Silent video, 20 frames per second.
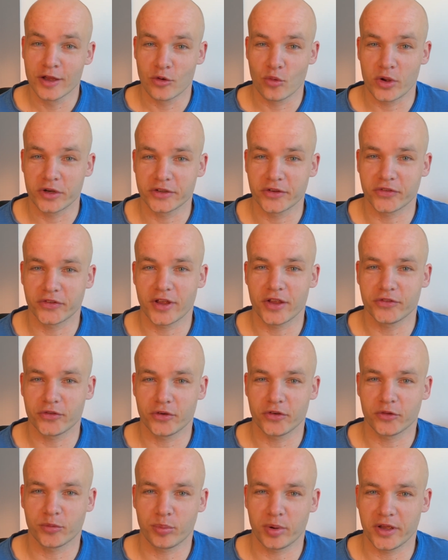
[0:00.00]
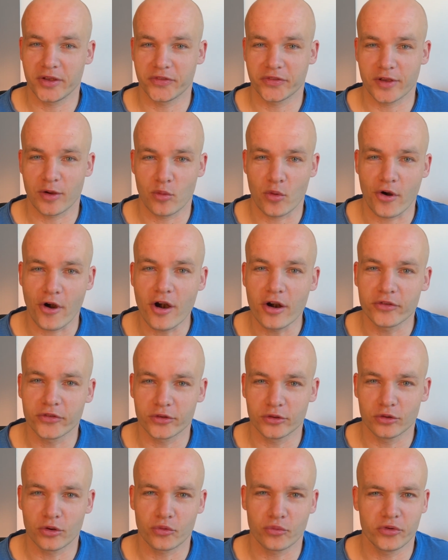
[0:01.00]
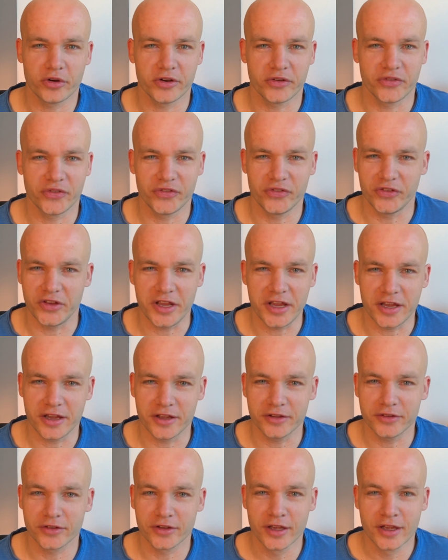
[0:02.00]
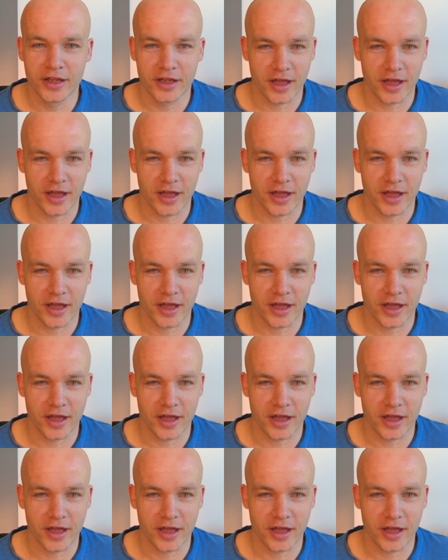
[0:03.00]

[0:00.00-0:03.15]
When the sensor is placed somewhere else, you don't really see it,